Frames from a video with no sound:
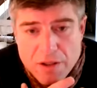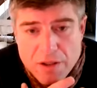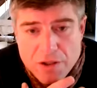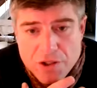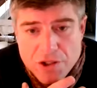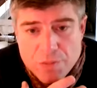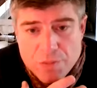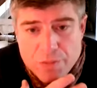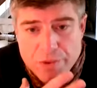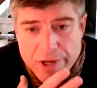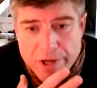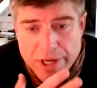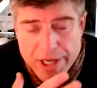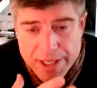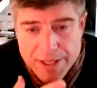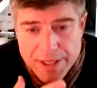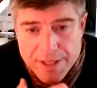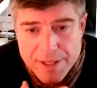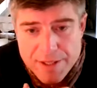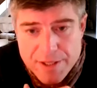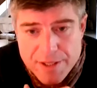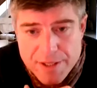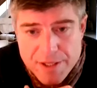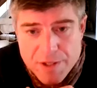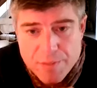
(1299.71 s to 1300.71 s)

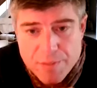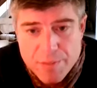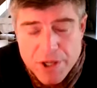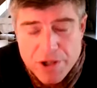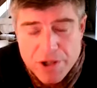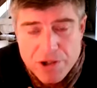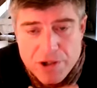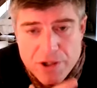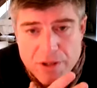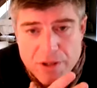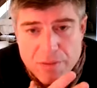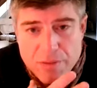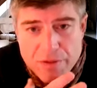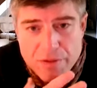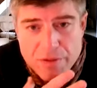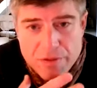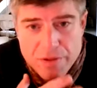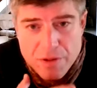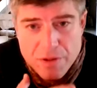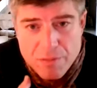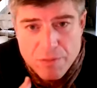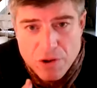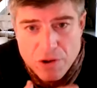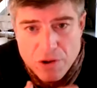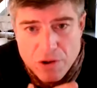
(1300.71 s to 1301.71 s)
spreads, especially with
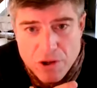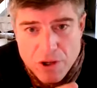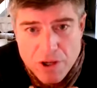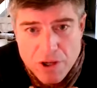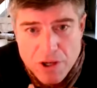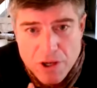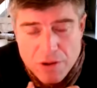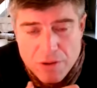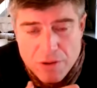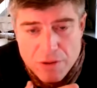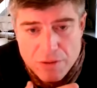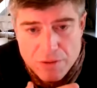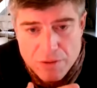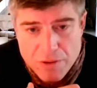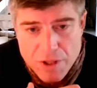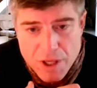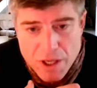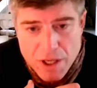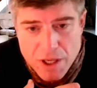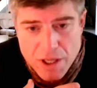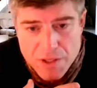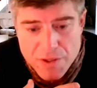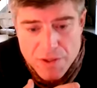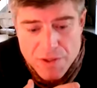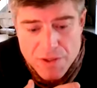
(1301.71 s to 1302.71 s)
the more occult
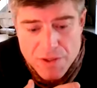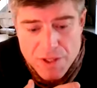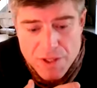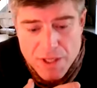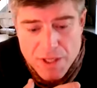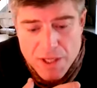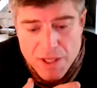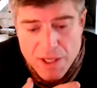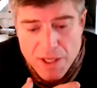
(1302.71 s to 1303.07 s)
cards.